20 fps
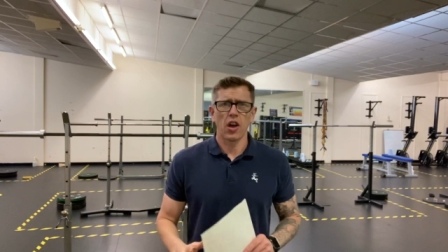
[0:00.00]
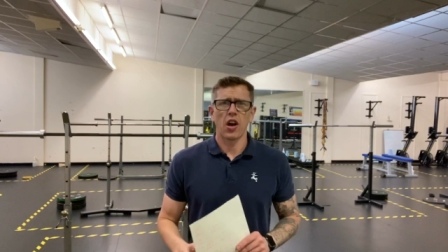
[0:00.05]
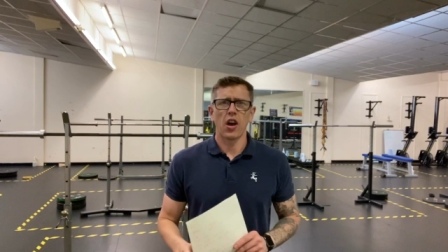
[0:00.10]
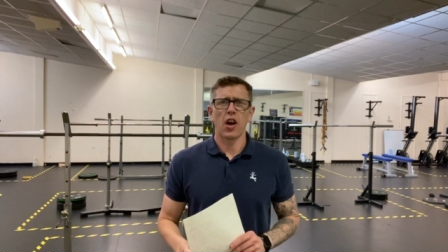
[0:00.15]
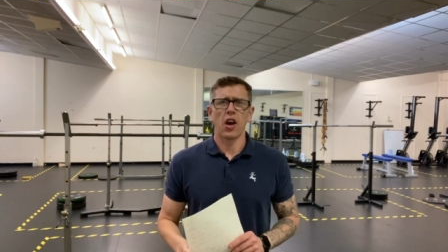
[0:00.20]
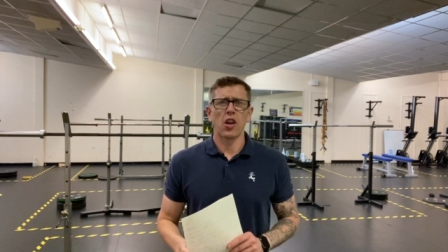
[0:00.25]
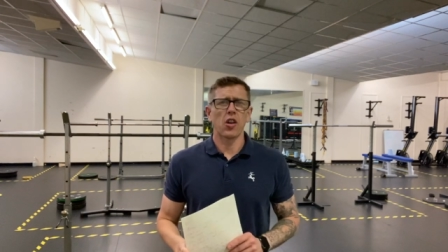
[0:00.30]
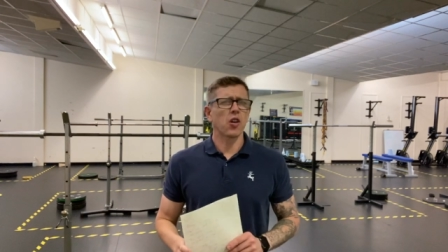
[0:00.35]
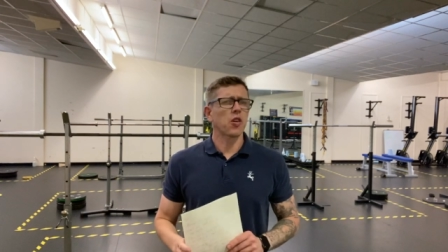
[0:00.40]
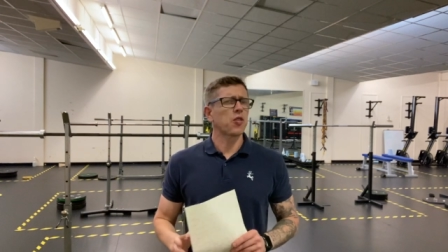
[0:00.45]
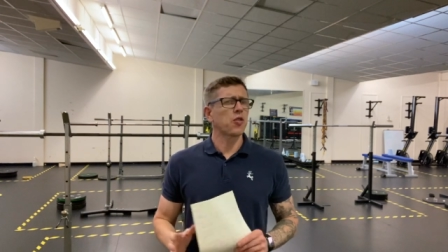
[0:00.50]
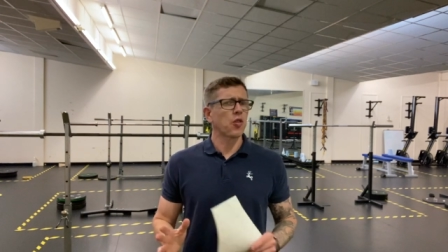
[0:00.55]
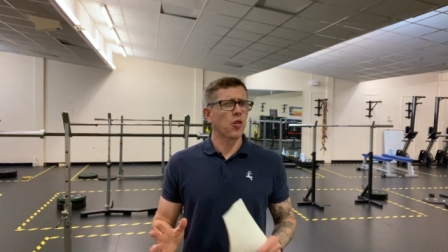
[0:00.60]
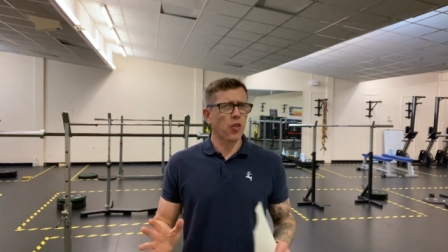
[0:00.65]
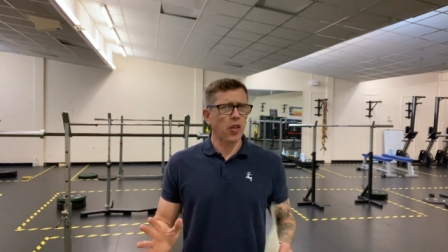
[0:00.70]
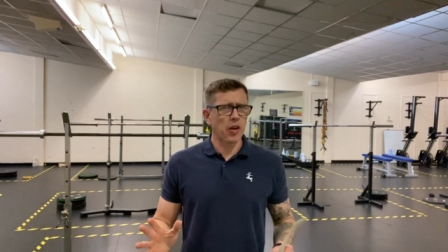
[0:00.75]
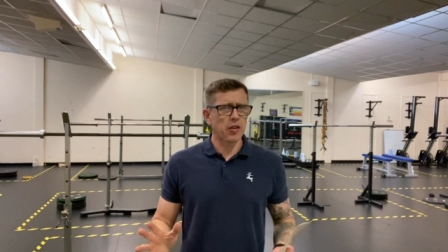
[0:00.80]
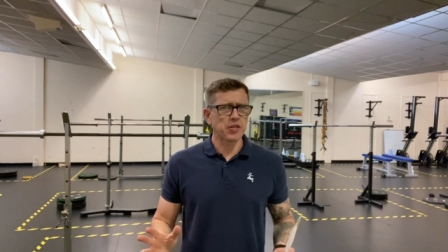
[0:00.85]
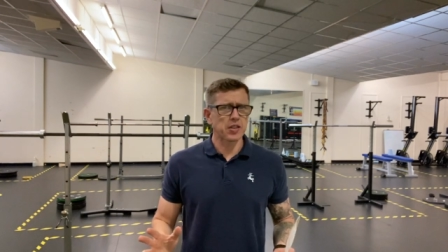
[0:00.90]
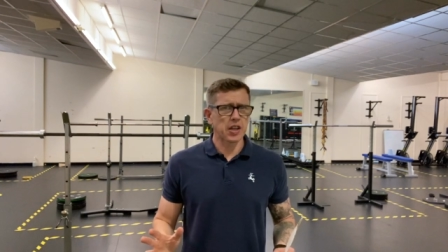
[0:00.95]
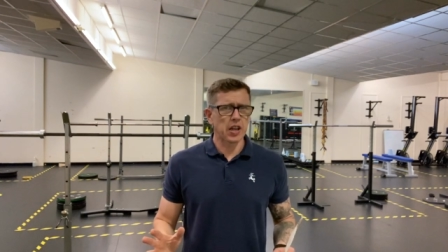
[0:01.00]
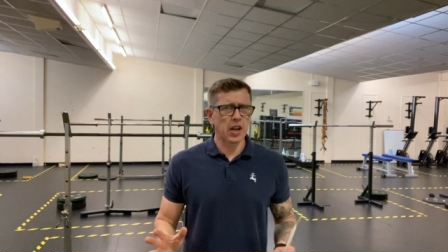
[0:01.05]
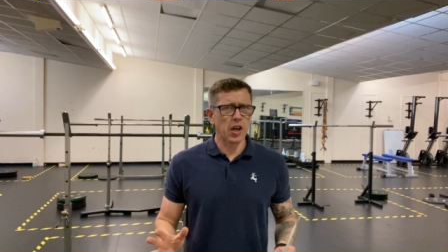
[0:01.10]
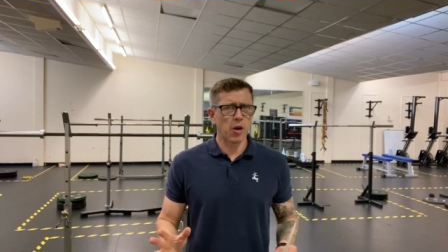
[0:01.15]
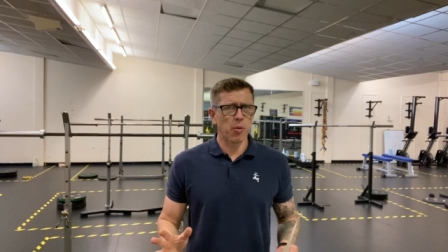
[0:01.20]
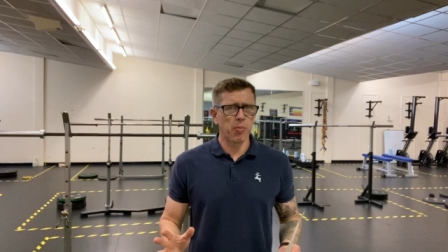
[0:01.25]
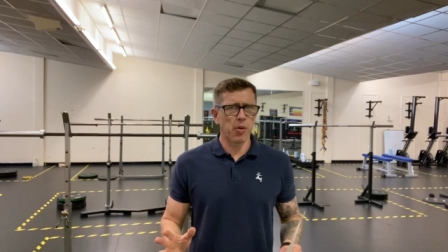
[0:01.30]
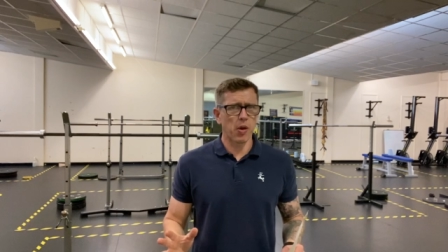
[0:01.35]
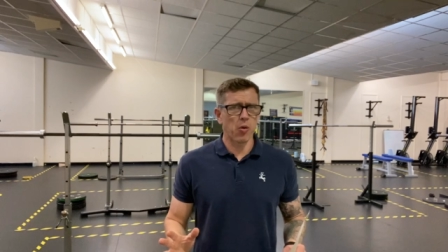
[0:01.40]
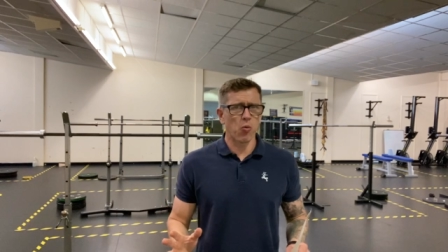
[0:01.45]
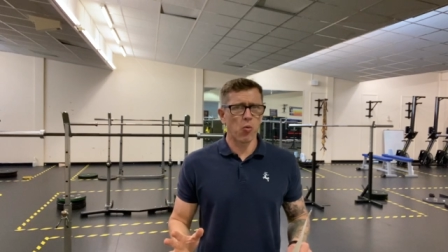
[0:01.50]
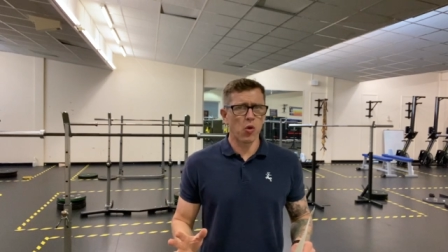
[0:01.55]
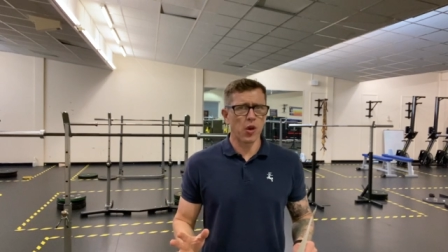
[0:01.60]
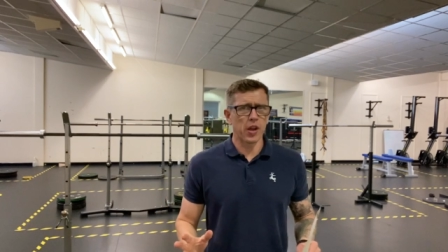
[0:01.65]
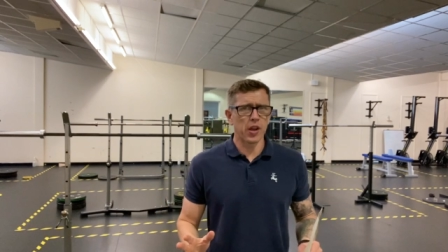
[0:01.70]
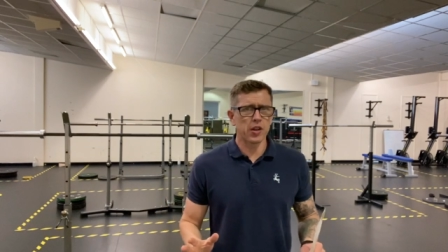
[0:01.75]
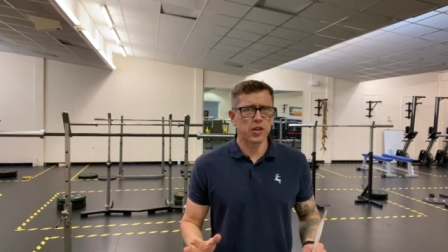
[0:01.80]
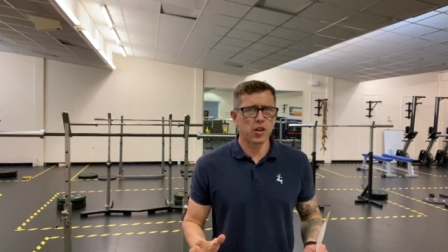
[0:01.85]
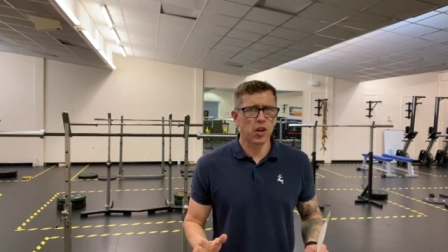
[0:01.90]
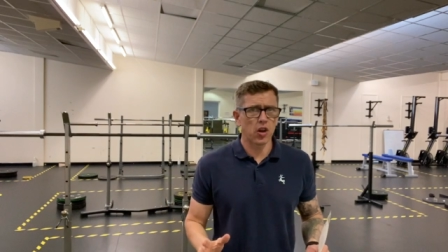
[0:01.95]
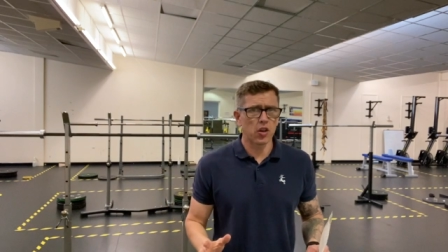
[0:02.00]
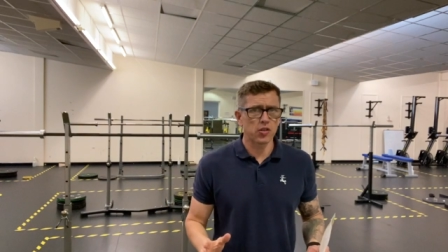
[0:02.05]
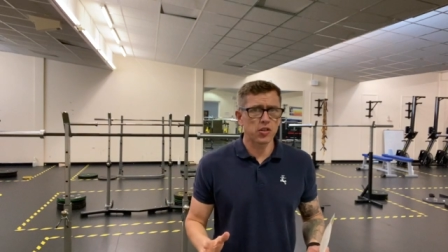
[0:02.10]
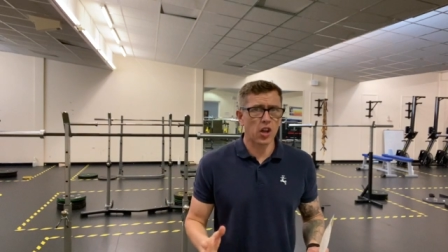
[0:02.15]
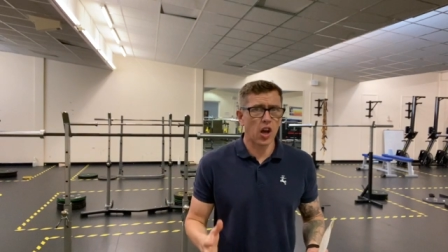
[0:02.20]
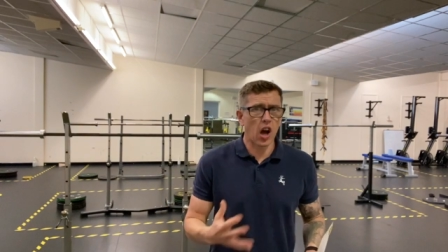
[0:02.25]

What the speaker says: And I thought that was a little bit weird because